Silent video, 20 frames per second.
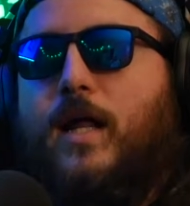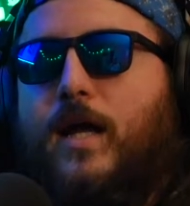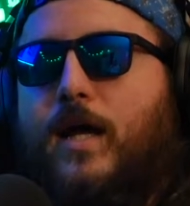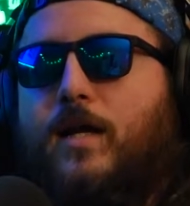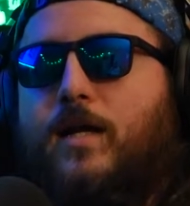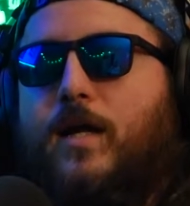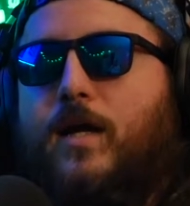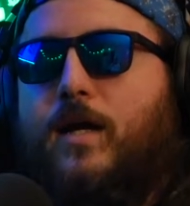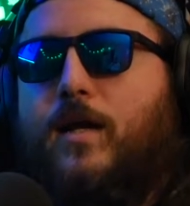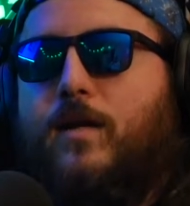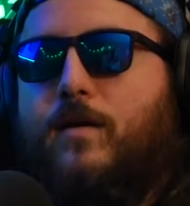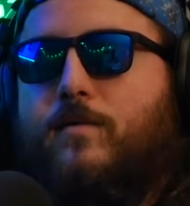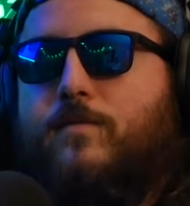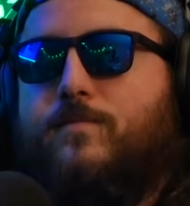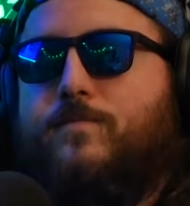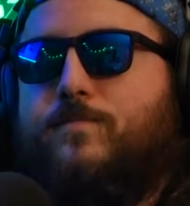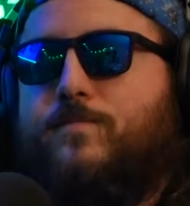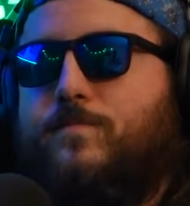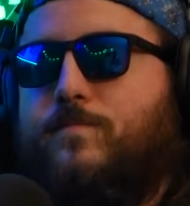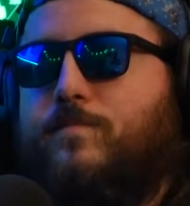of hinting, hinting at, at
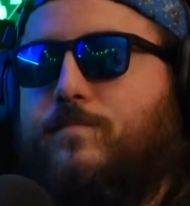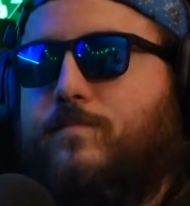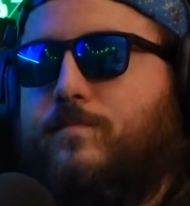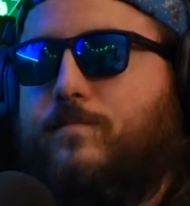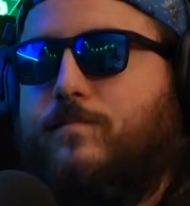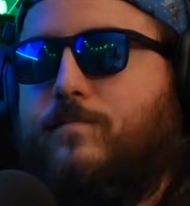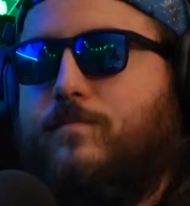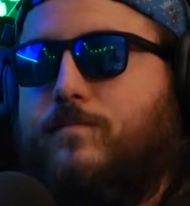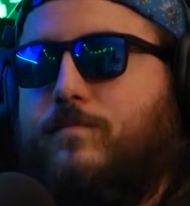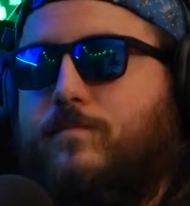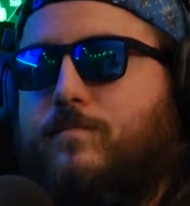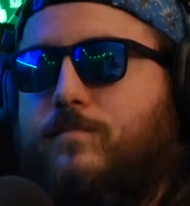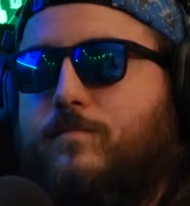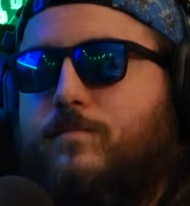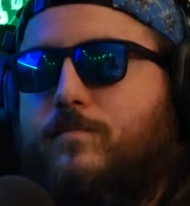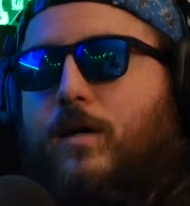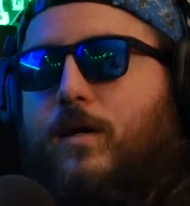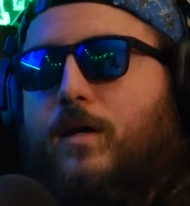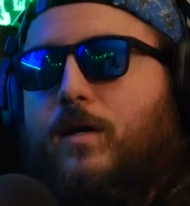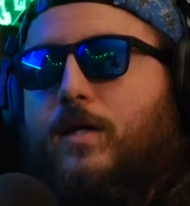that kind of stuff. So
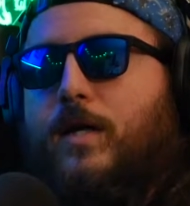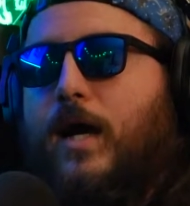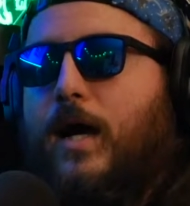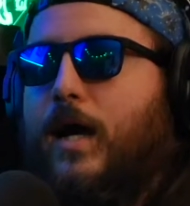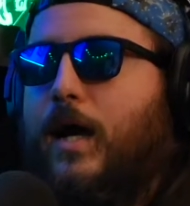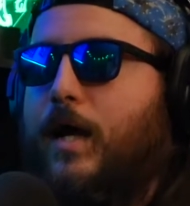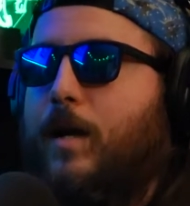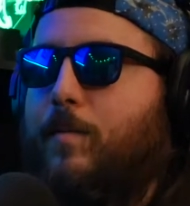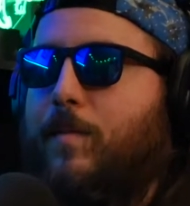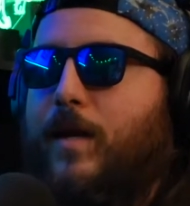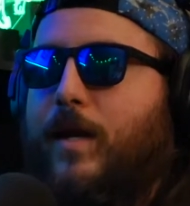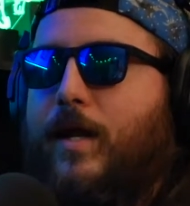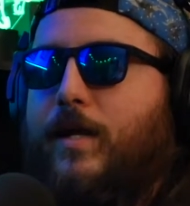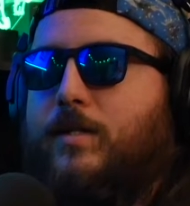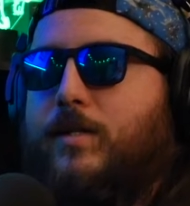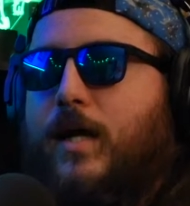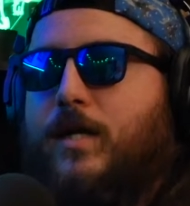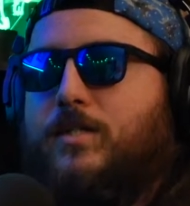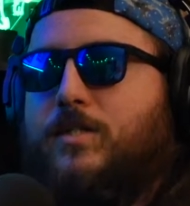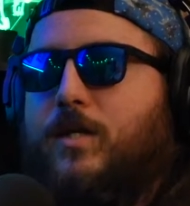yeah, and I mean, like,
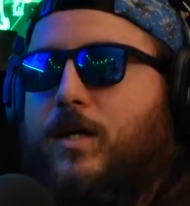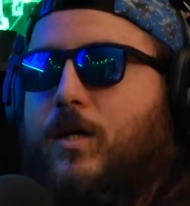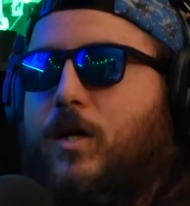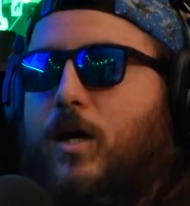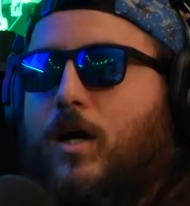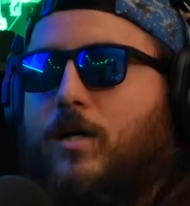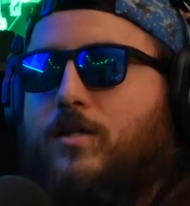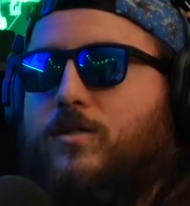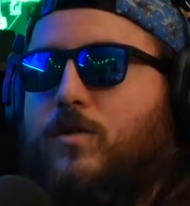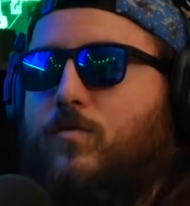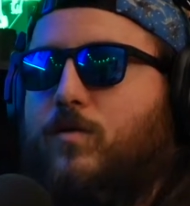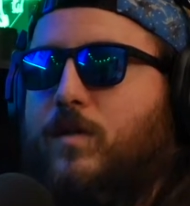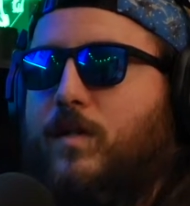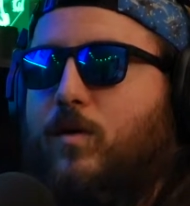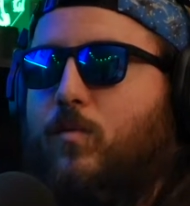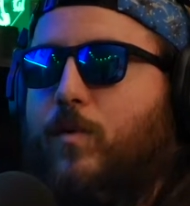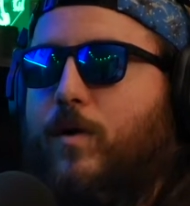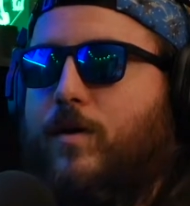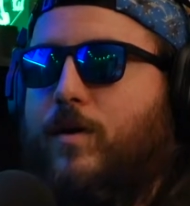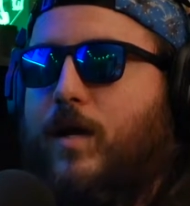that's gonna cause a really
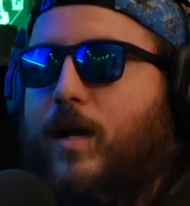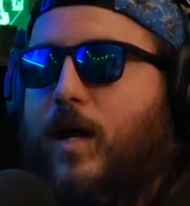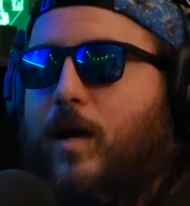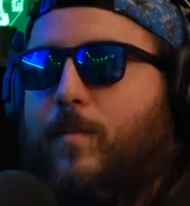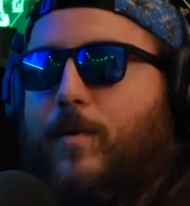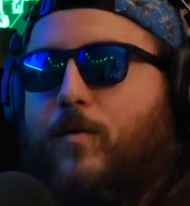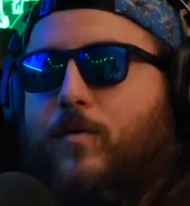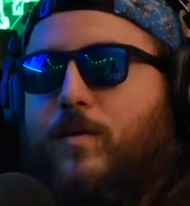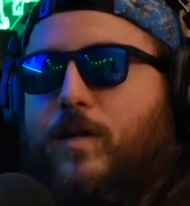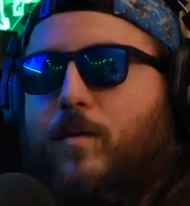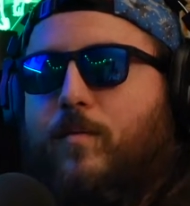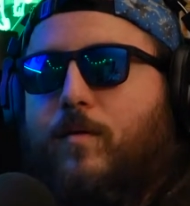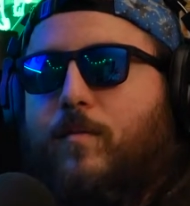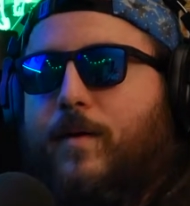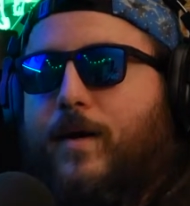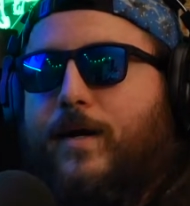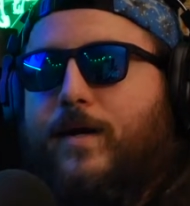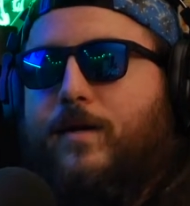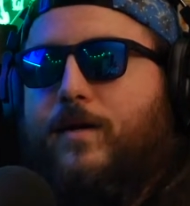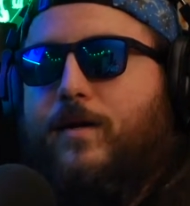weird dynamic with him and
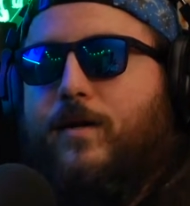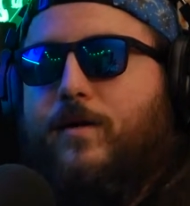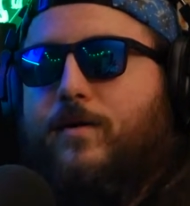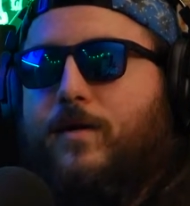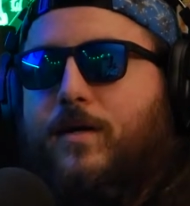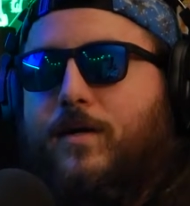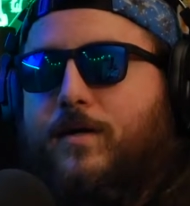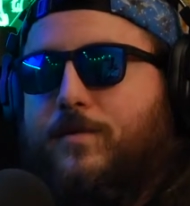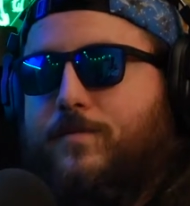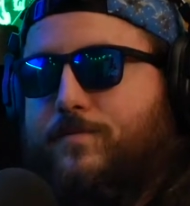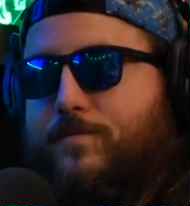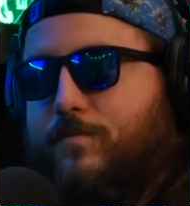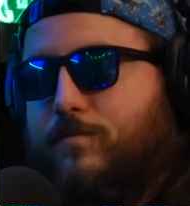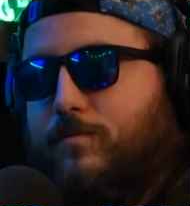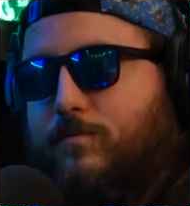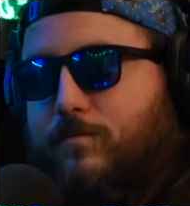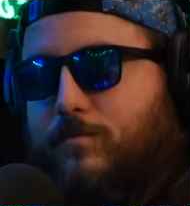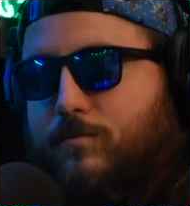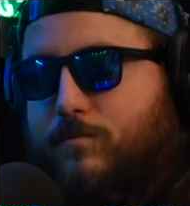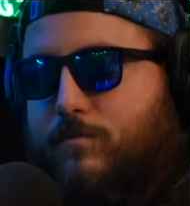Mike. You know, like
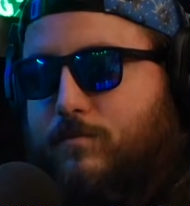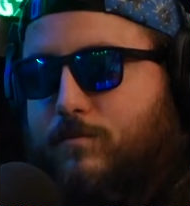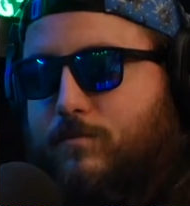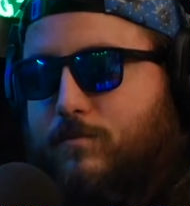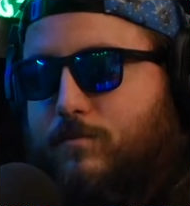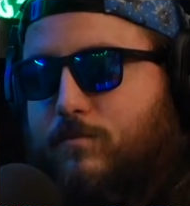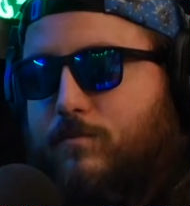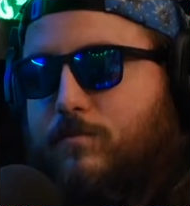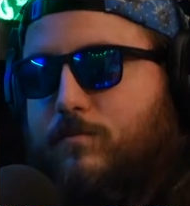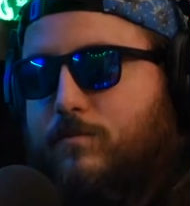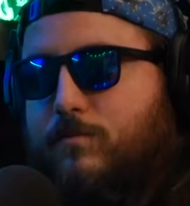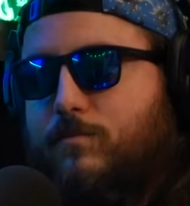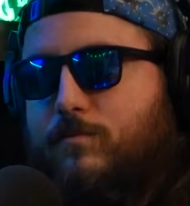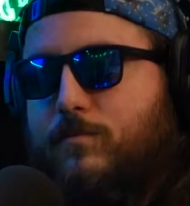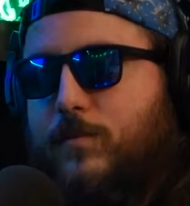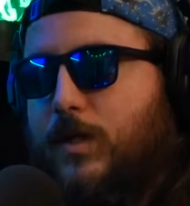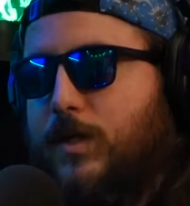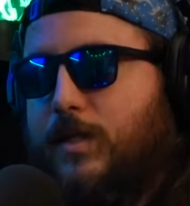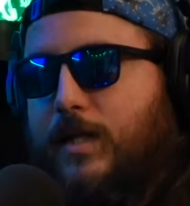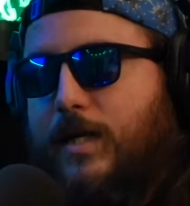
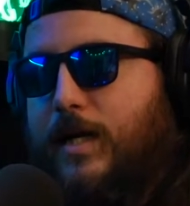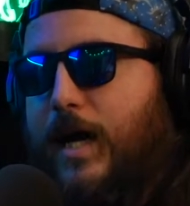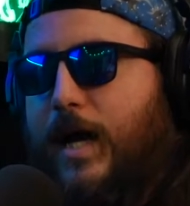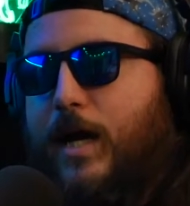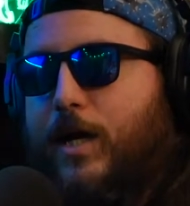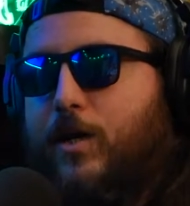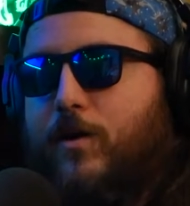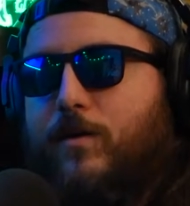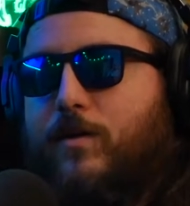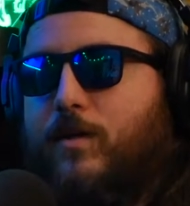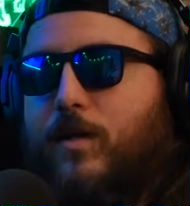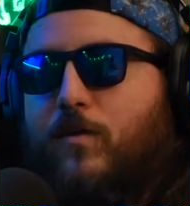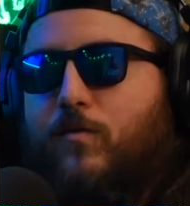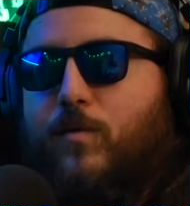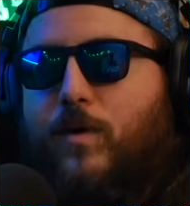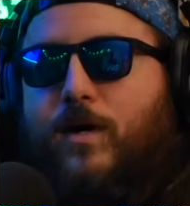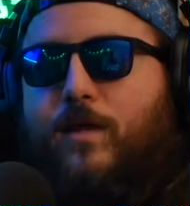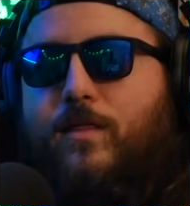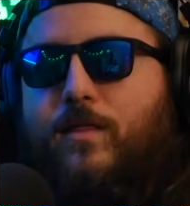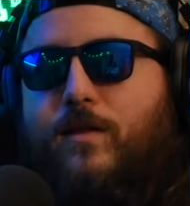the guy you're in love
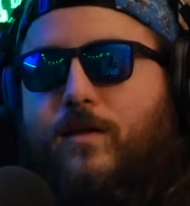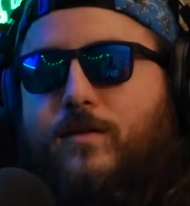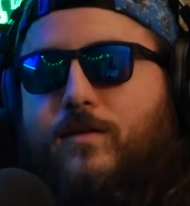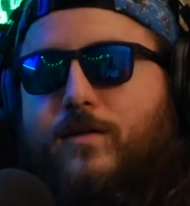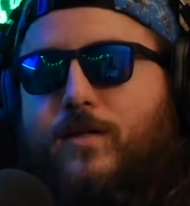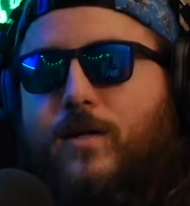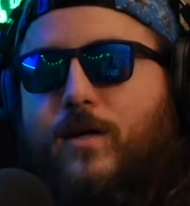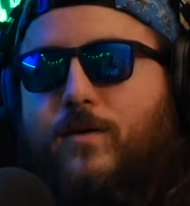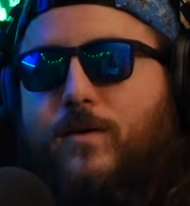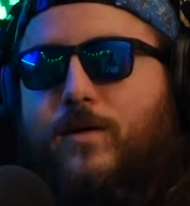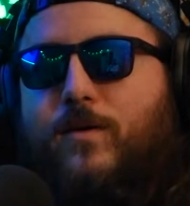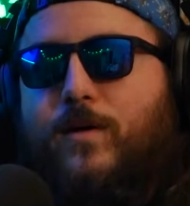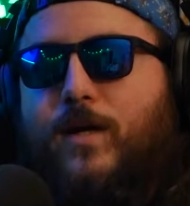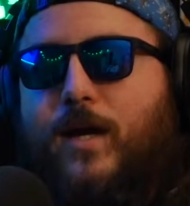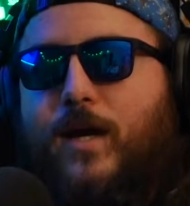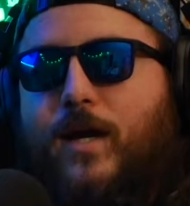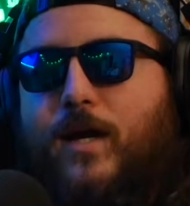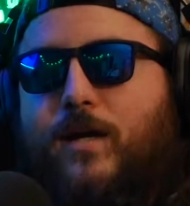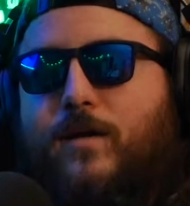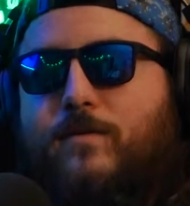with, and you know you
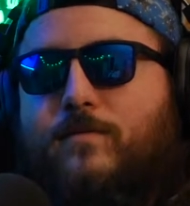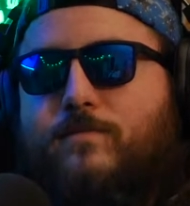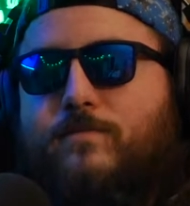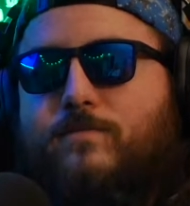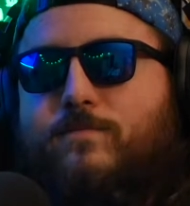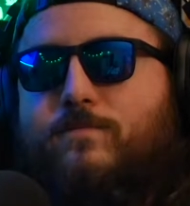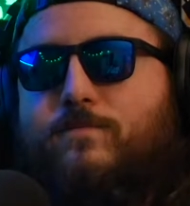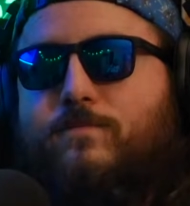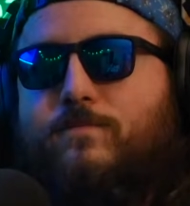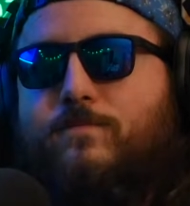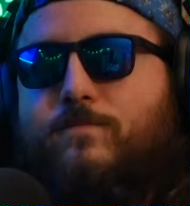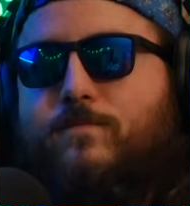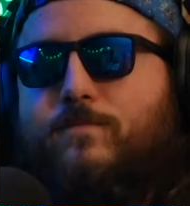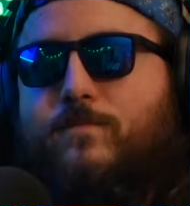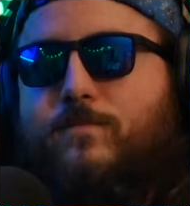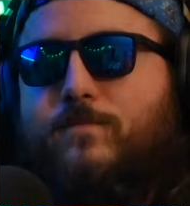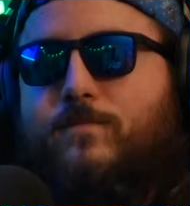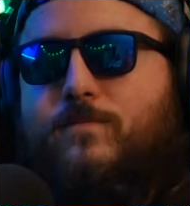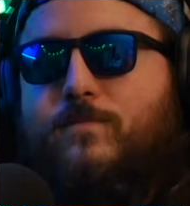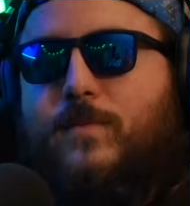can't.
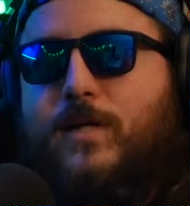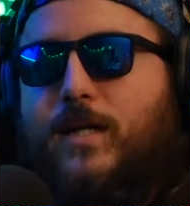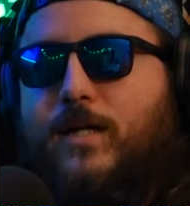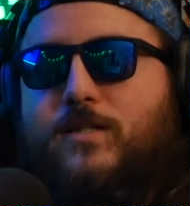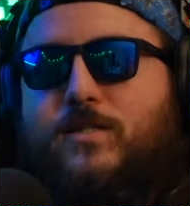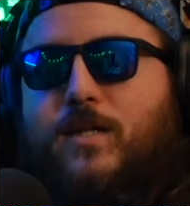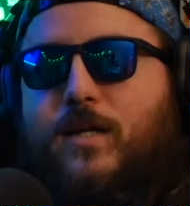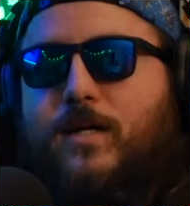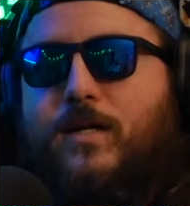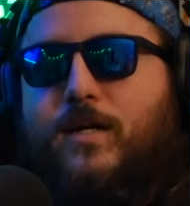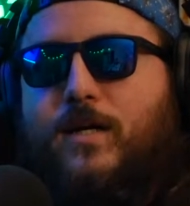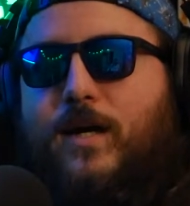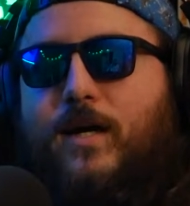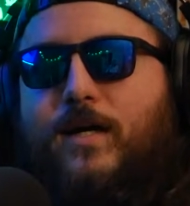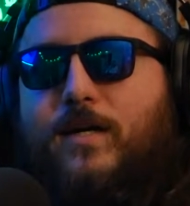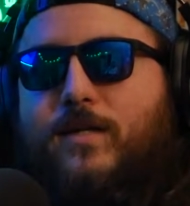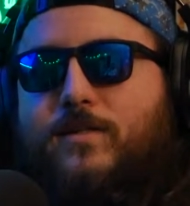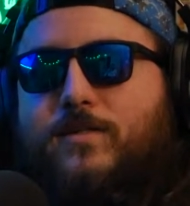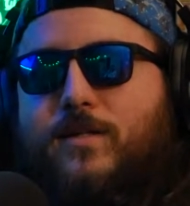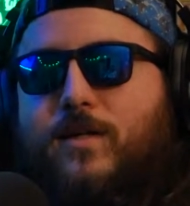He doesn't like
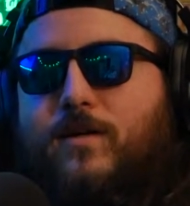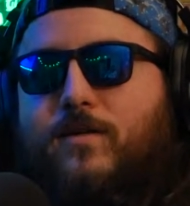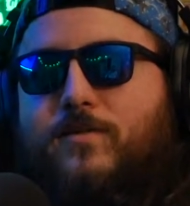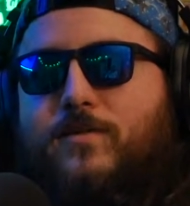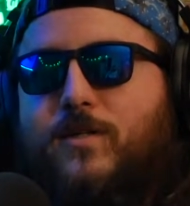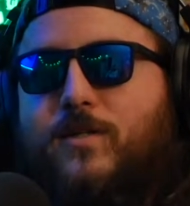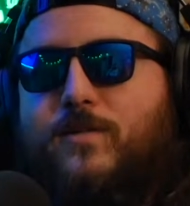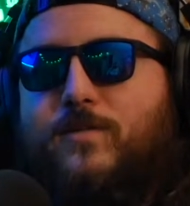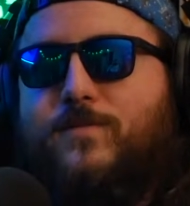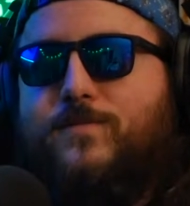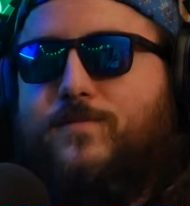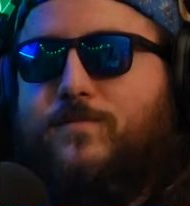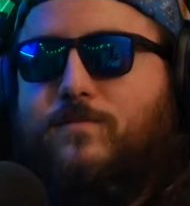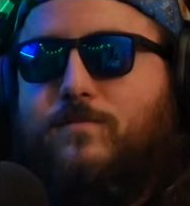guys, you know, so